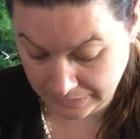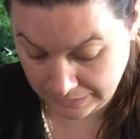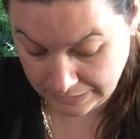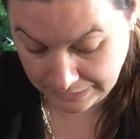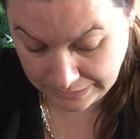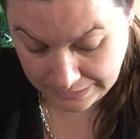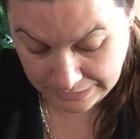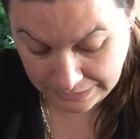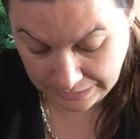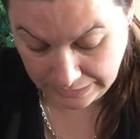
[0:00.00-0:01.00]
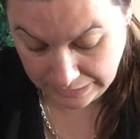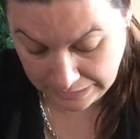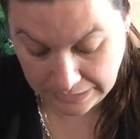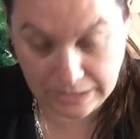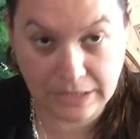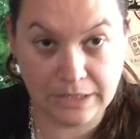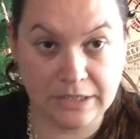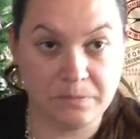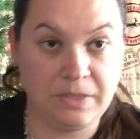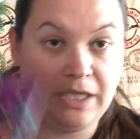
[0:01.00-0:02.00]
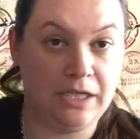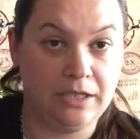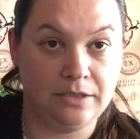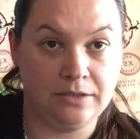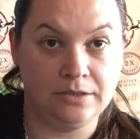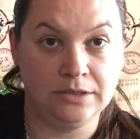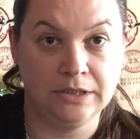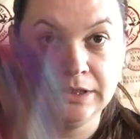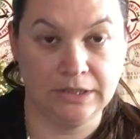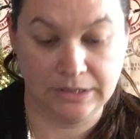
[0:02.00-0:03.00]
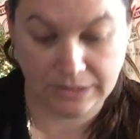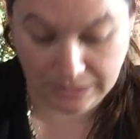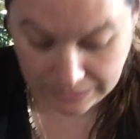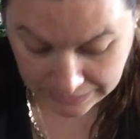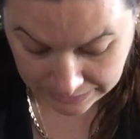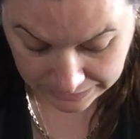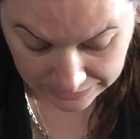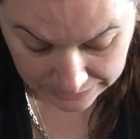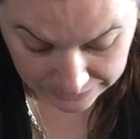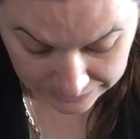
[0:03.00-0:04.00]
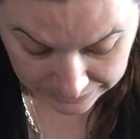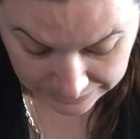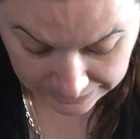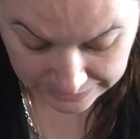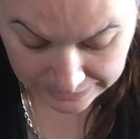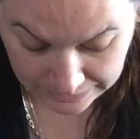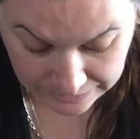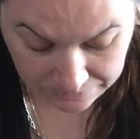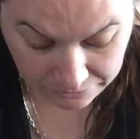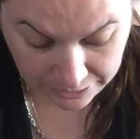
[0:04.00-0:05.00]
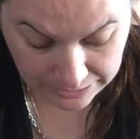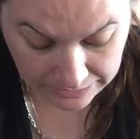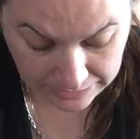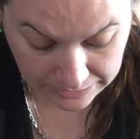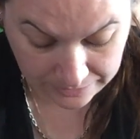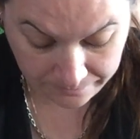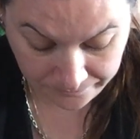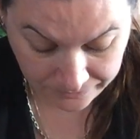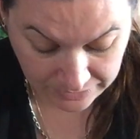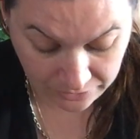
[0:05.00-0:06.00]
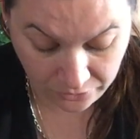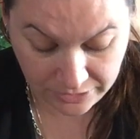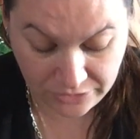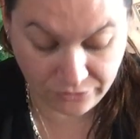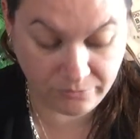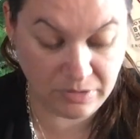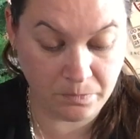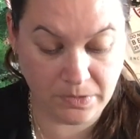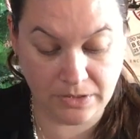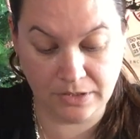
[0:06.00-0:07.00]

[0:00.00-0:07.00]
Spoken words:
think this in here, in this bag, is, yes, it's my A Night to Remember